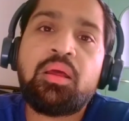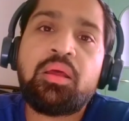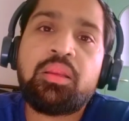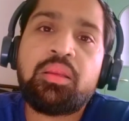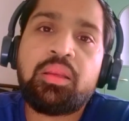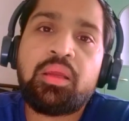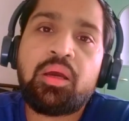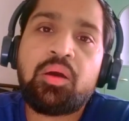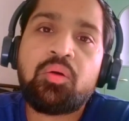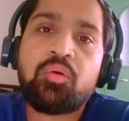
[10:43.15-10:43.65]

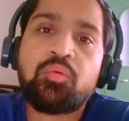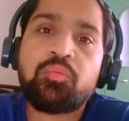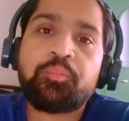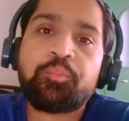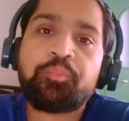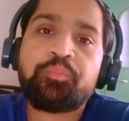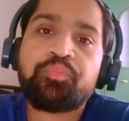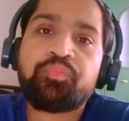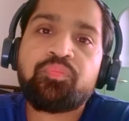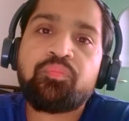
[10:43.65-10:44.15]
Now,
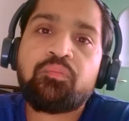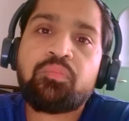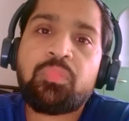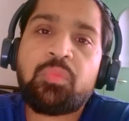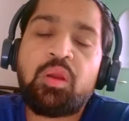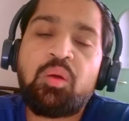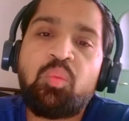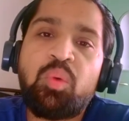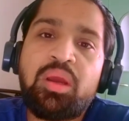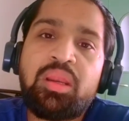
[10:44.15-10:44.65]

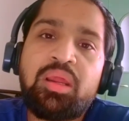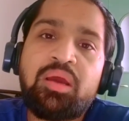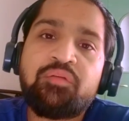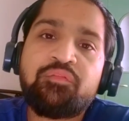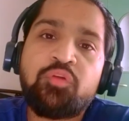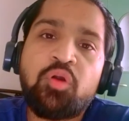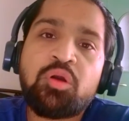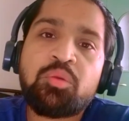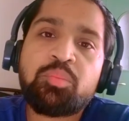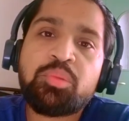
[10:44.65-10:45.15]
while I have
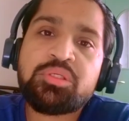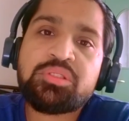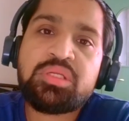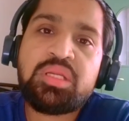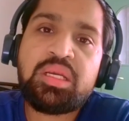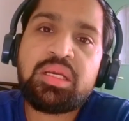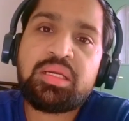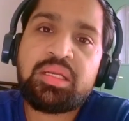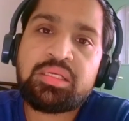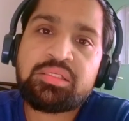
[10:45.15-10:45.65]
not
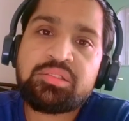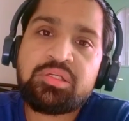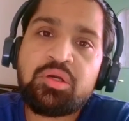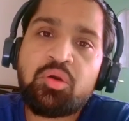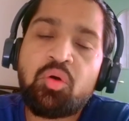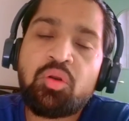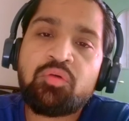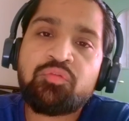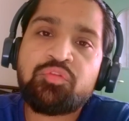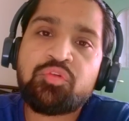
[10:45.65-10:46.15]
personally tested
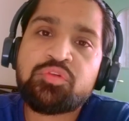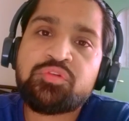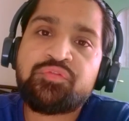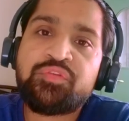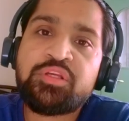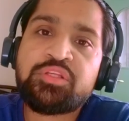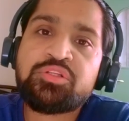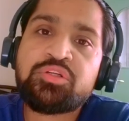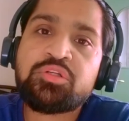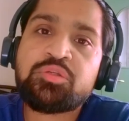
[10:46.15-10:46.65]
all of those
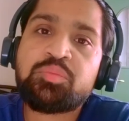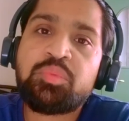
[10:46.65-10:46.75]
features,